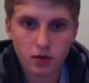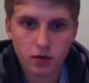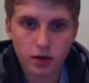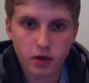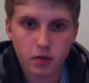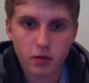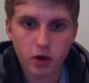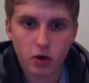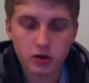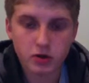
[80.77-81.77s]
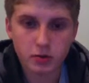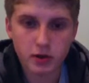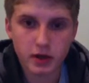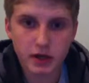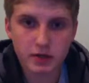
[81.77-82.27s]
There would also
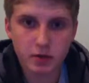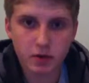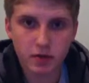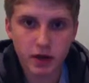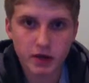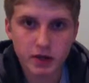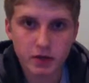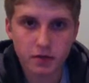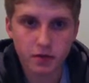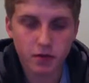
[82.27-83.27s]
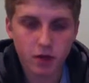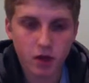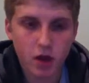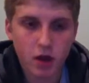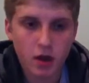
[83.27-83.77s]
be less motivation for
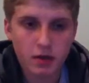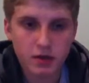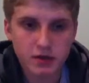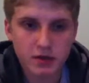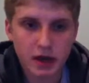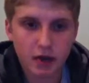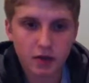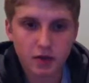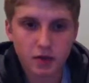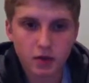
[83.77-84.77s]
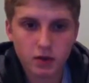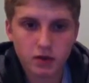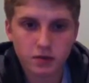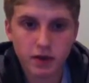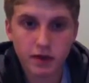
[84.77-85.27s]
the South
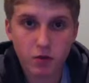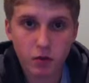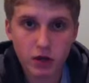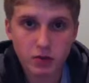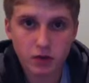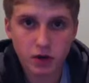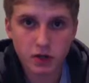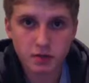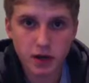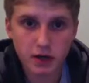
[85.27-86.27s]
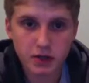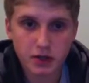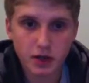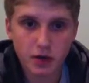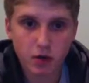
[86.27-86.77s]
to favor westward expansion
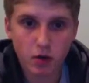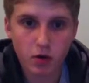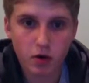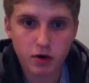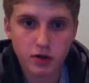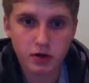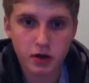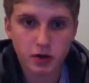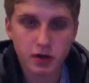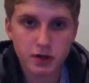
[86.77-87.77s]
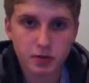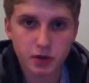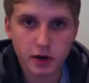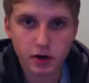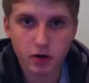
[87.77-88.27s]
in order to increase
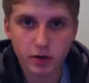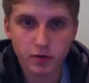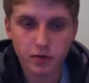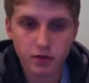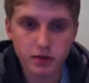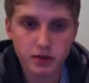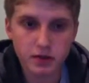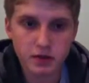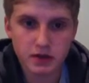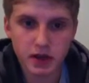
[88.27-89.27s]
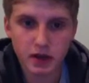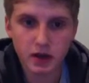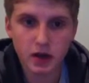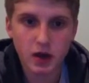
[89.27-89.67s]
political influence in the Senate,